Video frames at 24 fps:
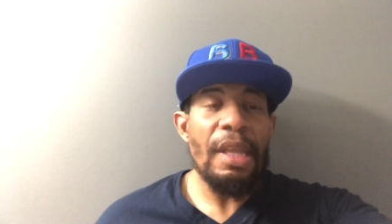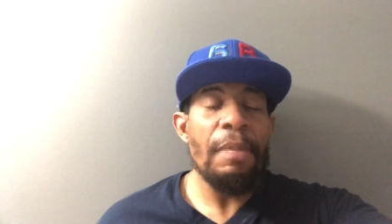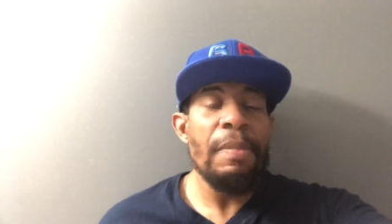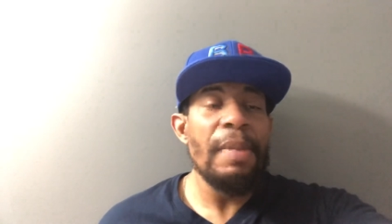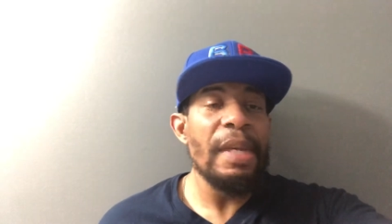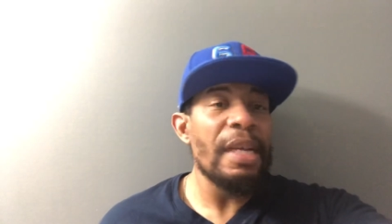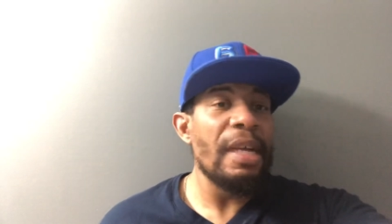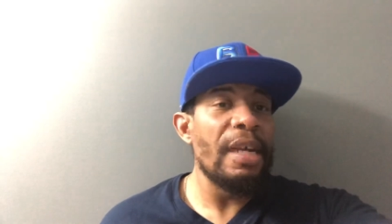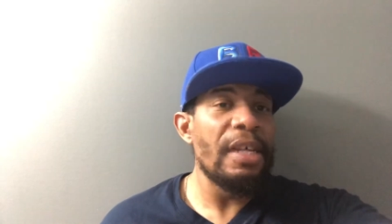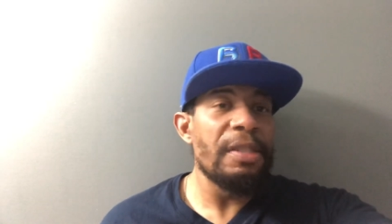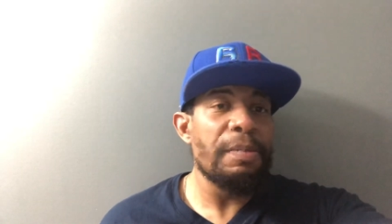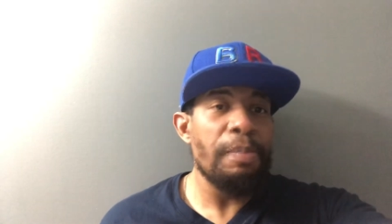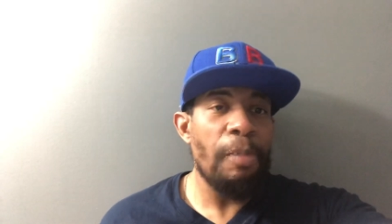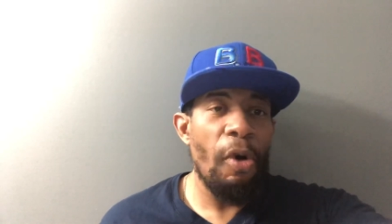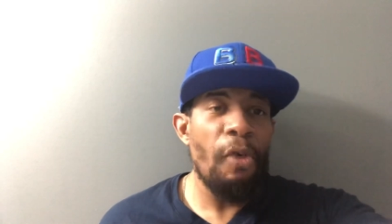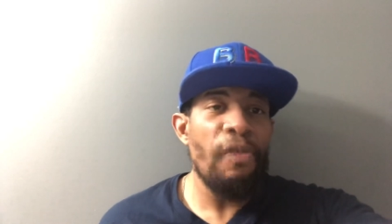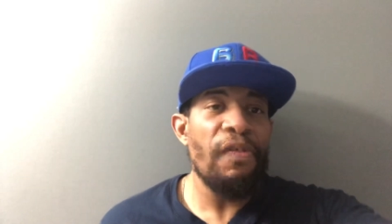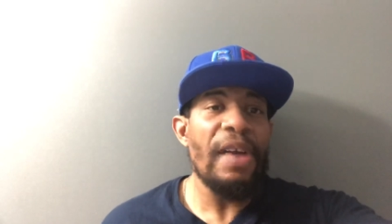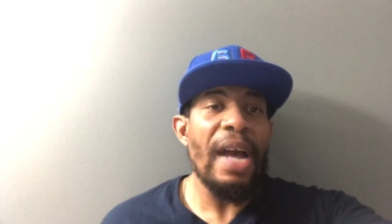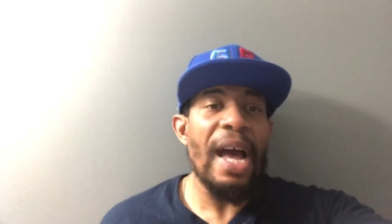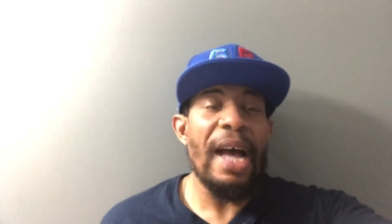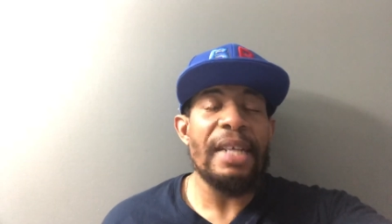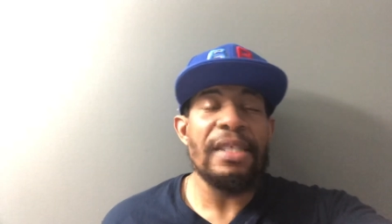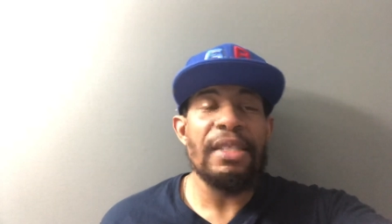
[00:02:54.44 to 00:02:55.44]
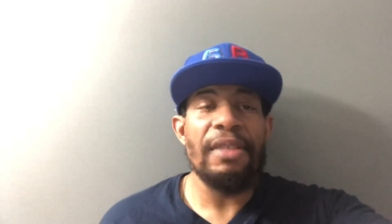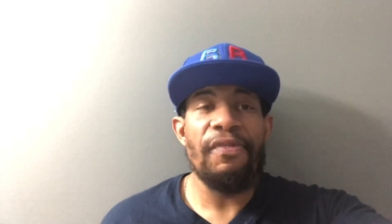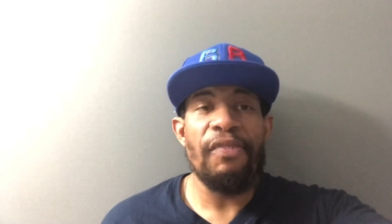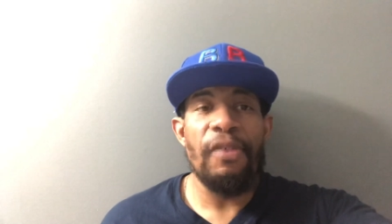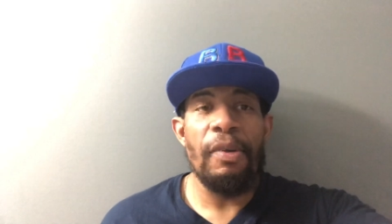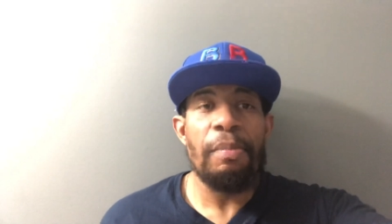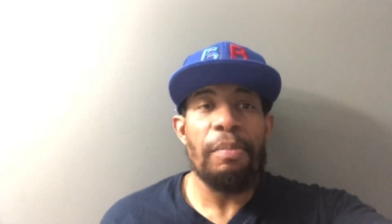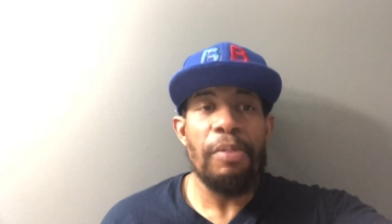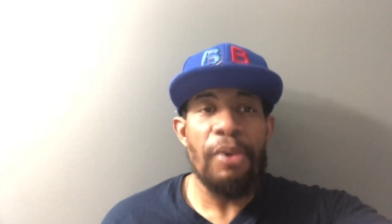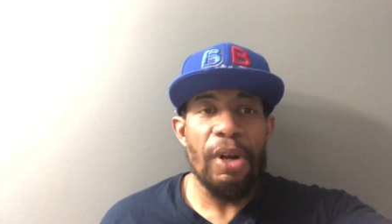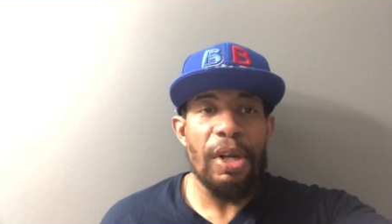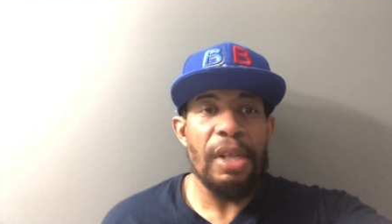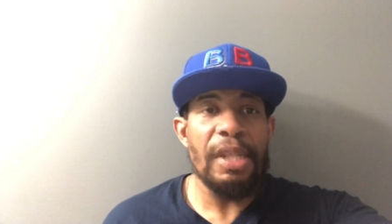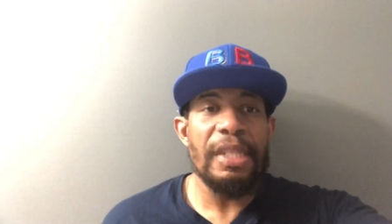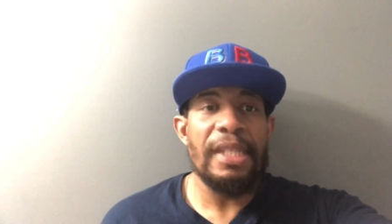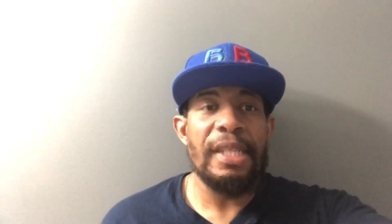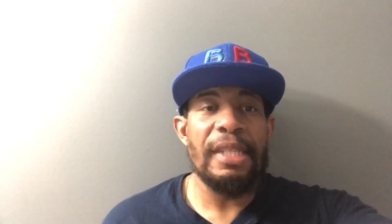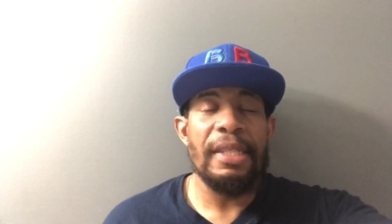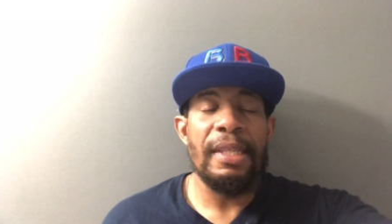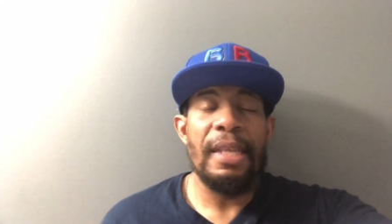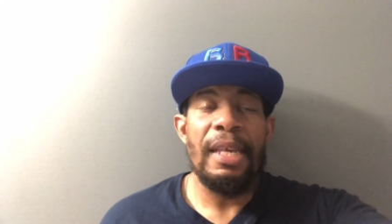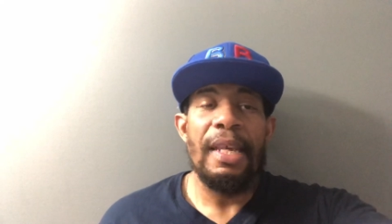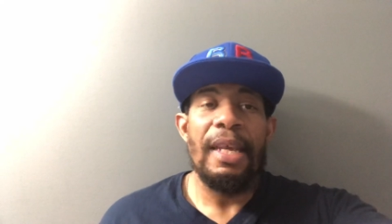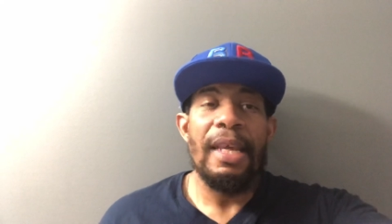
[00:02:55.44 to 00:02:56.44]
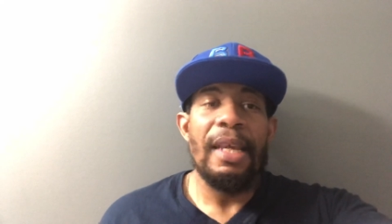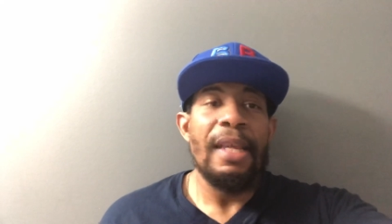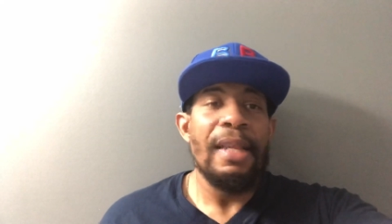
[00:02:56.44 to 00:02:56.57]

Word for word: because both guys are from Brooklyn